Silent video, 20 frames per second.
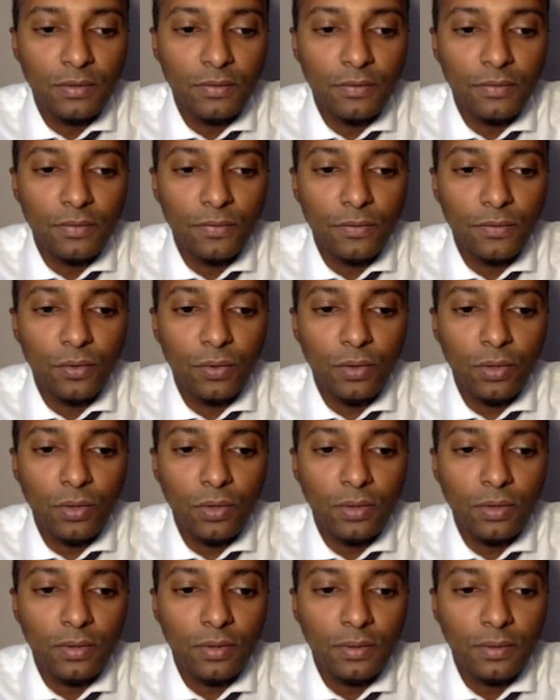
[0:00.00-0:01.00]
4
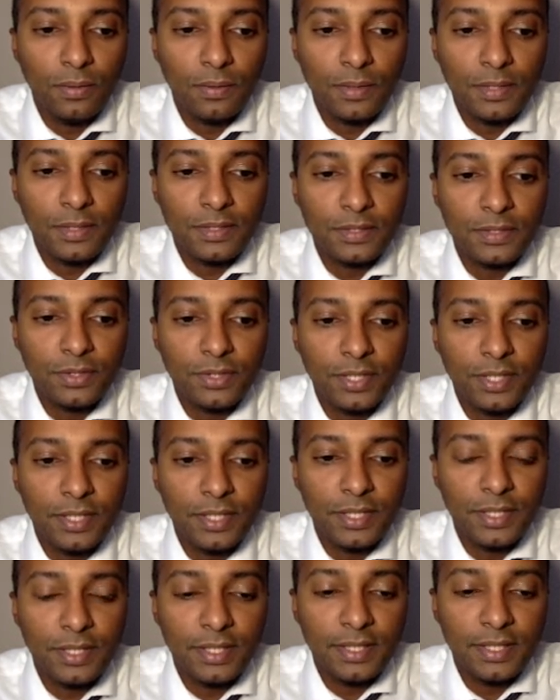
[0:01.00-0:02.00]
plus
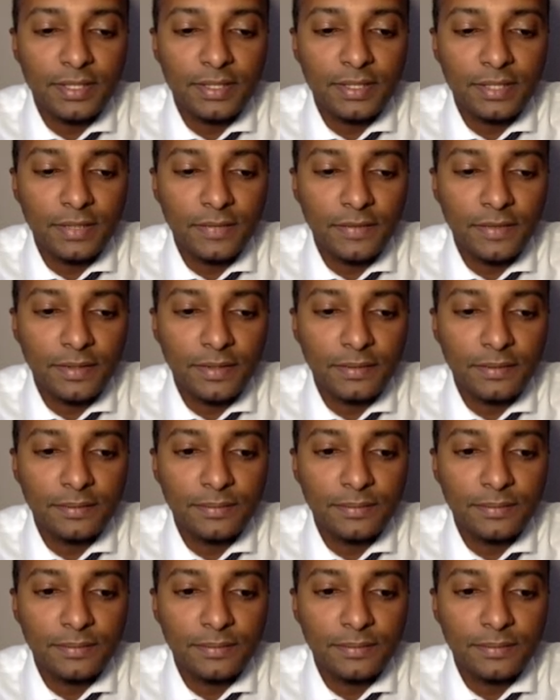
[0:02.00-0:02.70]
3 is 7.